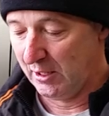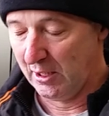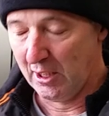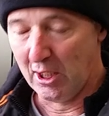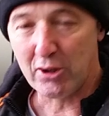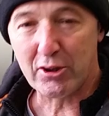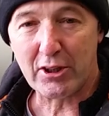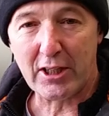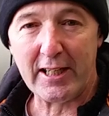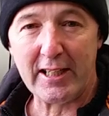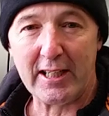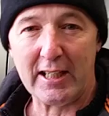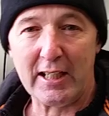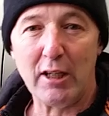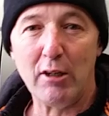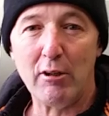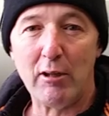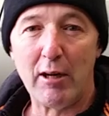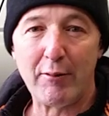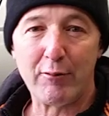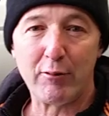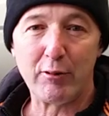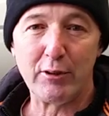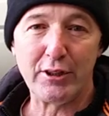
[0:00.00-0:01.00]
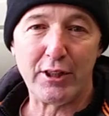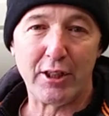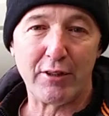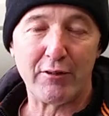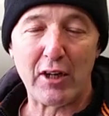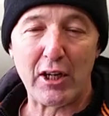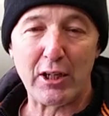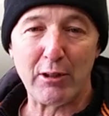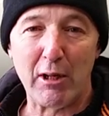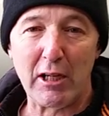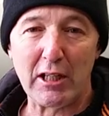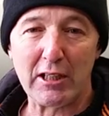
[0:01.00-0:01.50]
Okay, hello everyone, you're
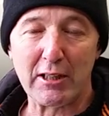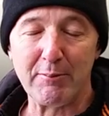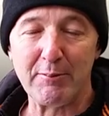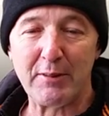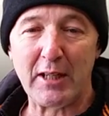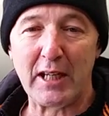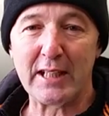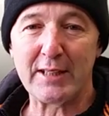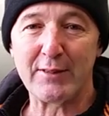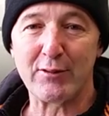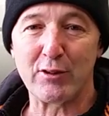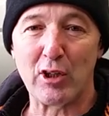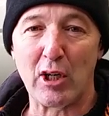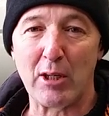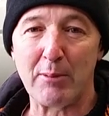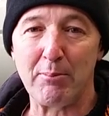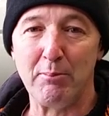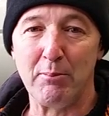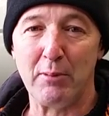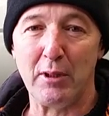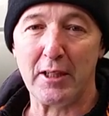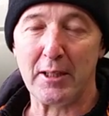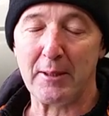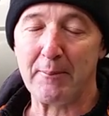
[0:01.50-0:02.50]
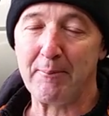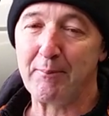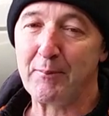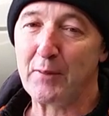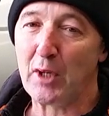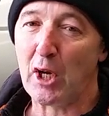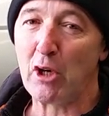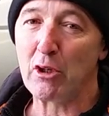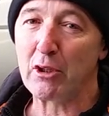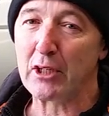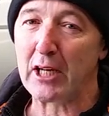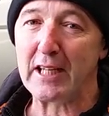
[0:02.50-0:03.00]
very welcome, thanks for dropping by.
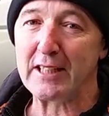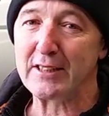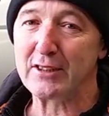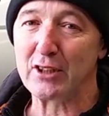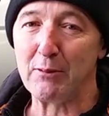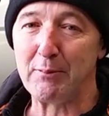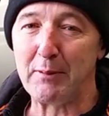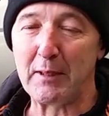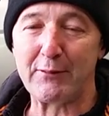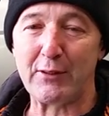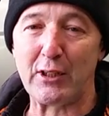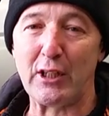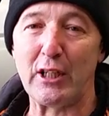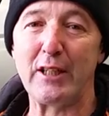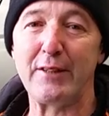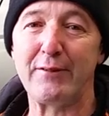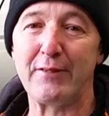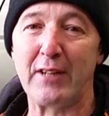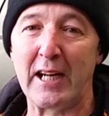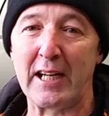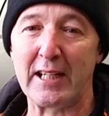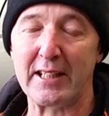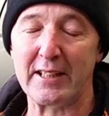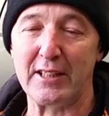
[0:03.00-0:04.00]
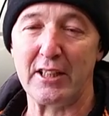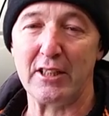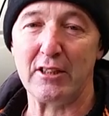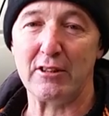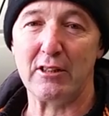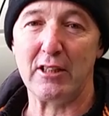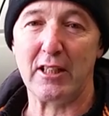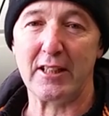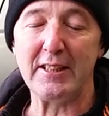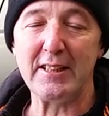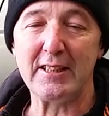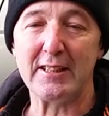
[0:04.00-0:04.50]
Okay, so a bit of a life hack
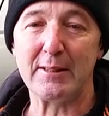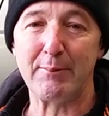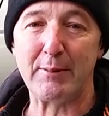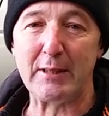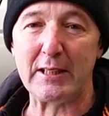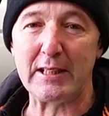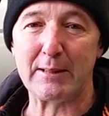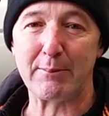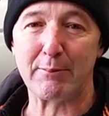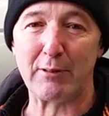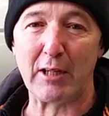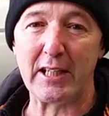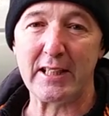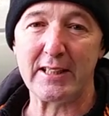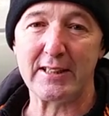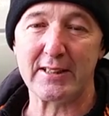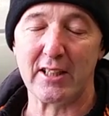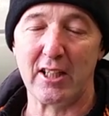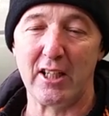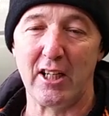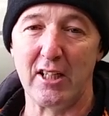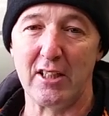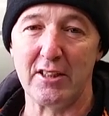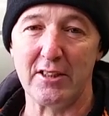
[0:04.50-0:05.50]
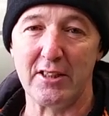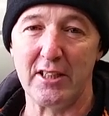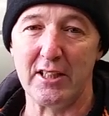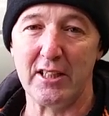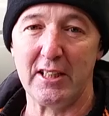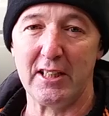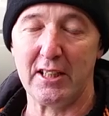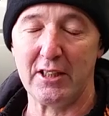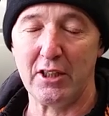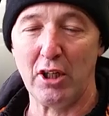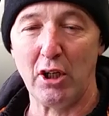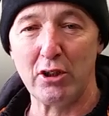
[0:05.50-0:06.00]
now. I need to bleed the brakes on
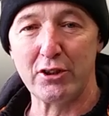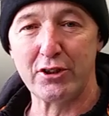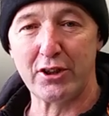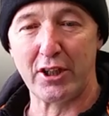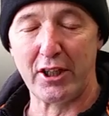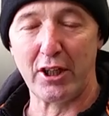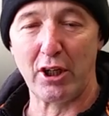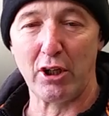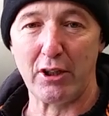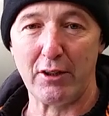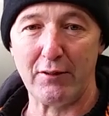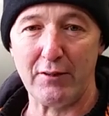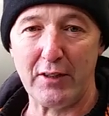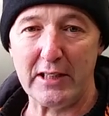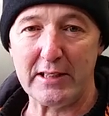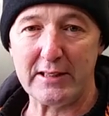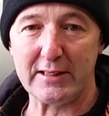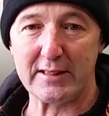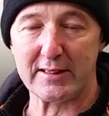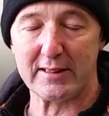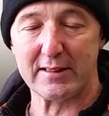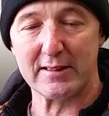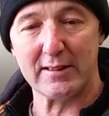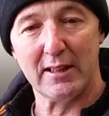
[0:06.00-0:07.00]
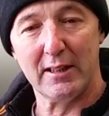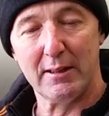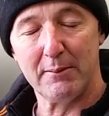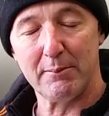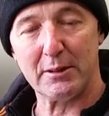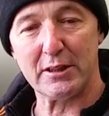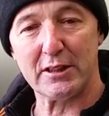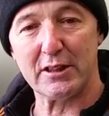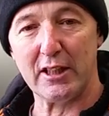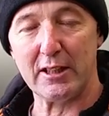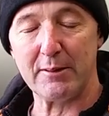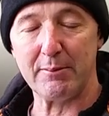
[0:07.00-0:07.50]
an old Toyota Avensis
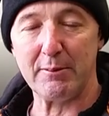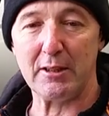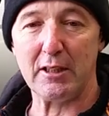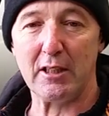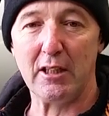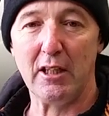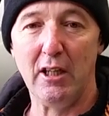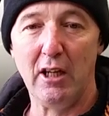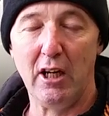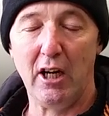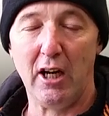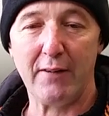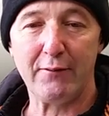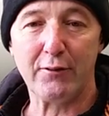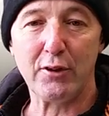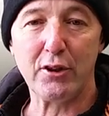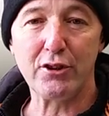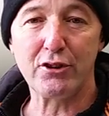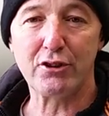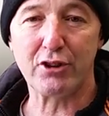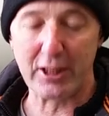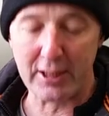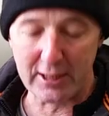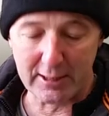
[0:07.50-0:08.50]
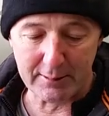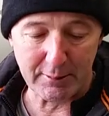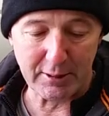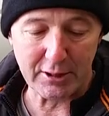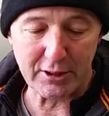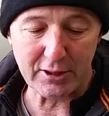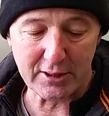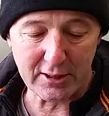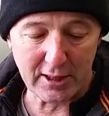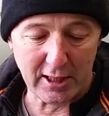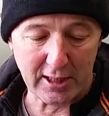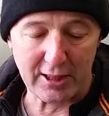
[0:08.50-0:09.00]
beside me. I've done three of them, I
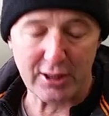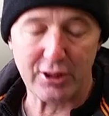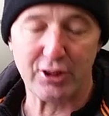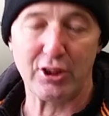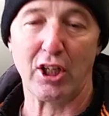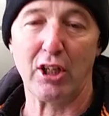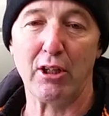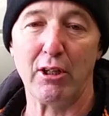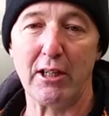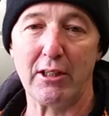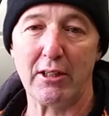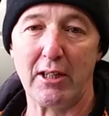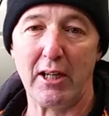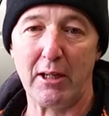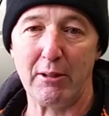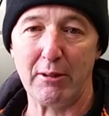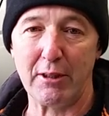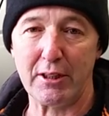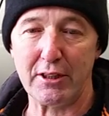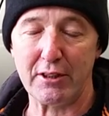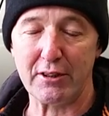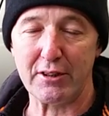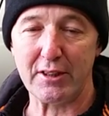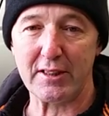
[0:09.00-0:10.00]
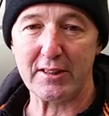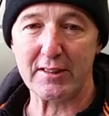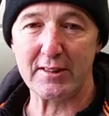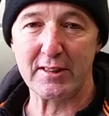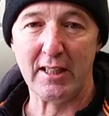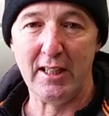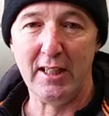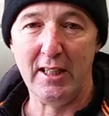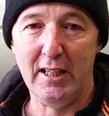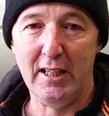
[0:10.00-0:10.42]
just thought I'd show how I do this.